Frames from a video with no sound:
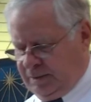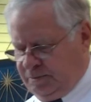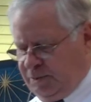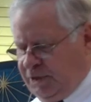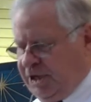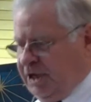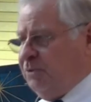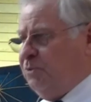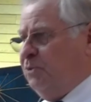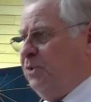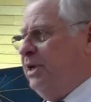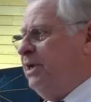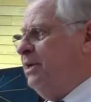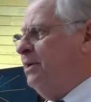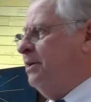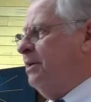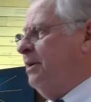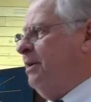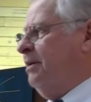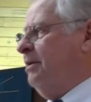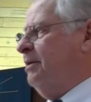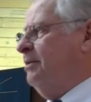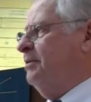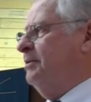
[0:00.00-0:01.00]
but we
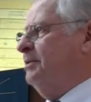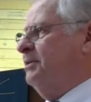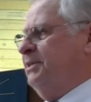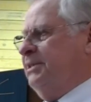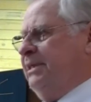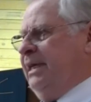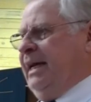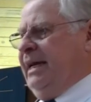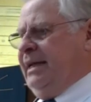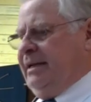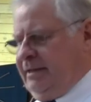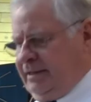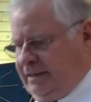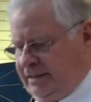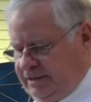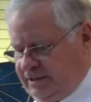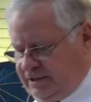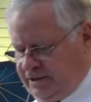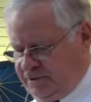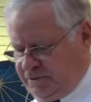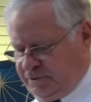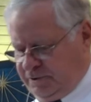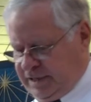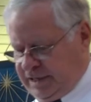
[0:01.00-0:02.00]
are, sadly,
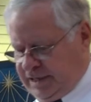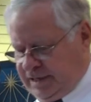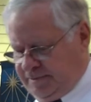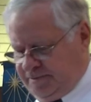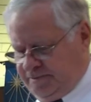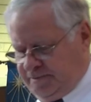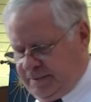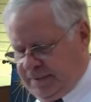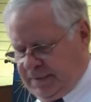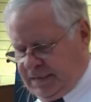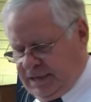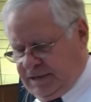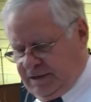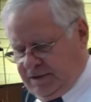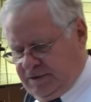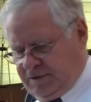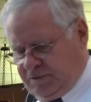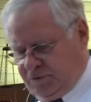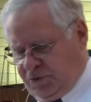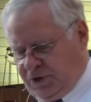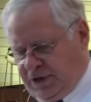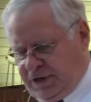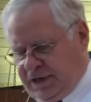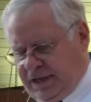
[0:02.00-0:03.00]
aren't we?
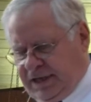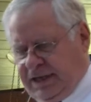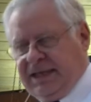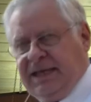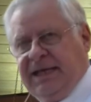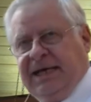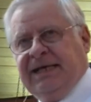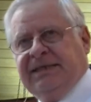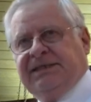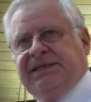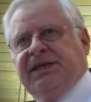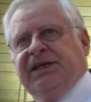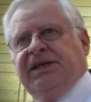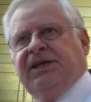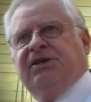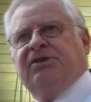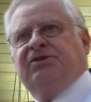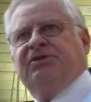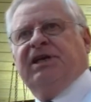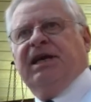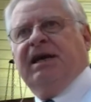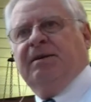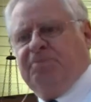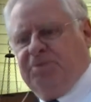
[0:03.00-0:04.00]
One of the classic
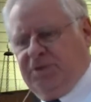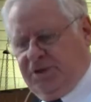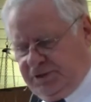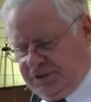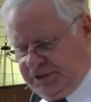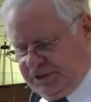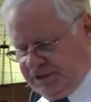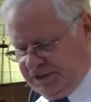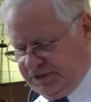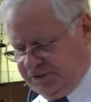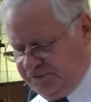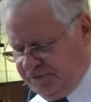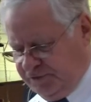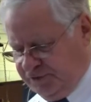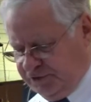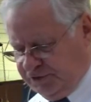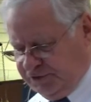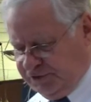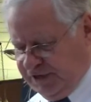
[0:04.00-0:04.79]
examples is 1